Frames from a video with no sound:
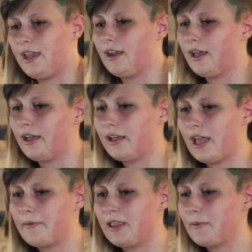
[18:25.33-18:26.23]
And
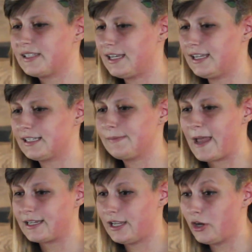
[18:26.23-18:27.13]
I really wasn't
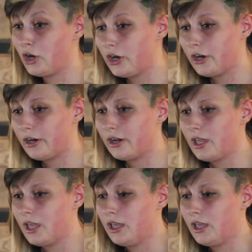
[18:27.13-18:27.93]
expecting her